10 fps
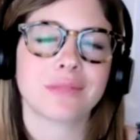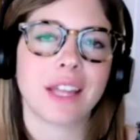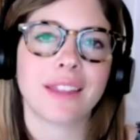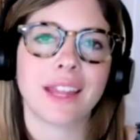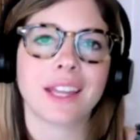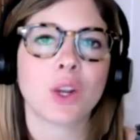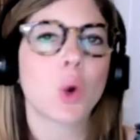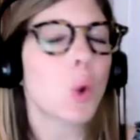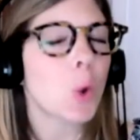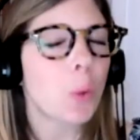And then
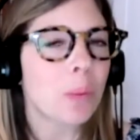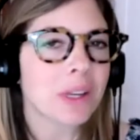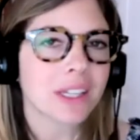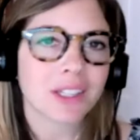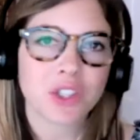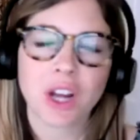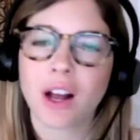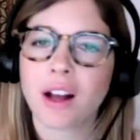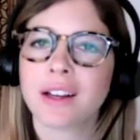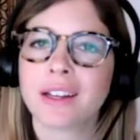opening your
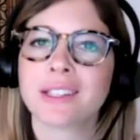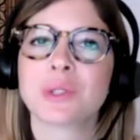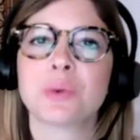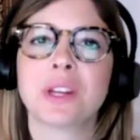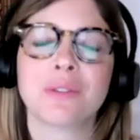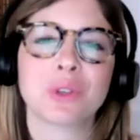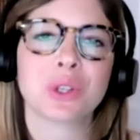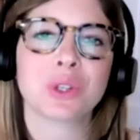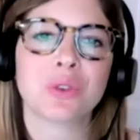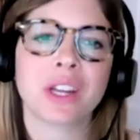eyes whenever
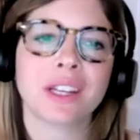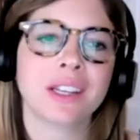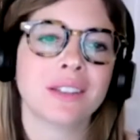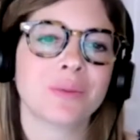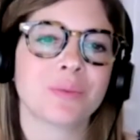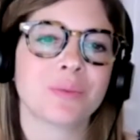you're ready.